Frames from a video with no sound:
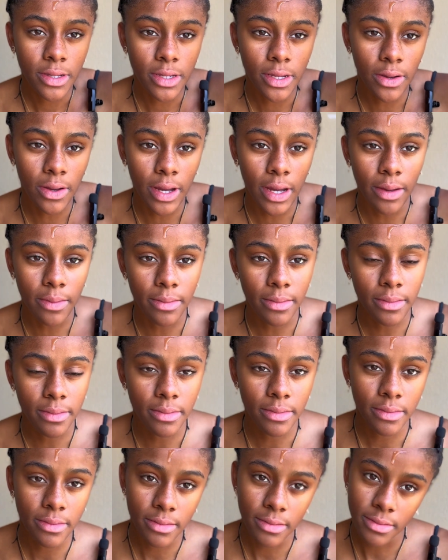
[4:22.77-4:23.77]
So I'm
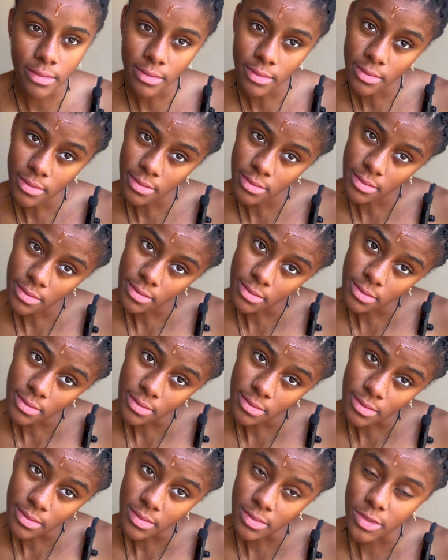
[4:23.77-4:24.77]

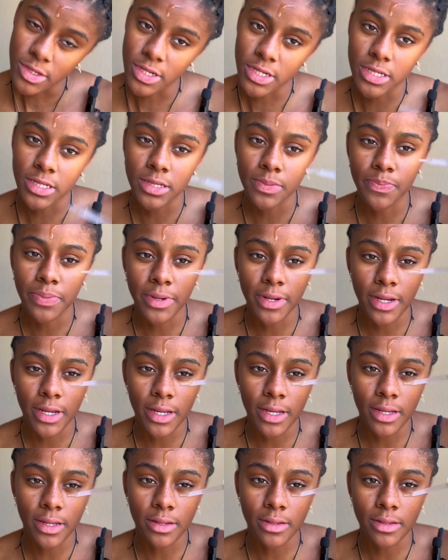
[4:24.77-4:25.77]
just
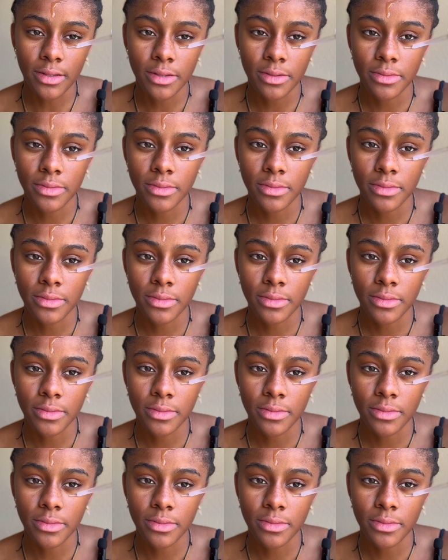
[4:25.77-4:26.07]
putting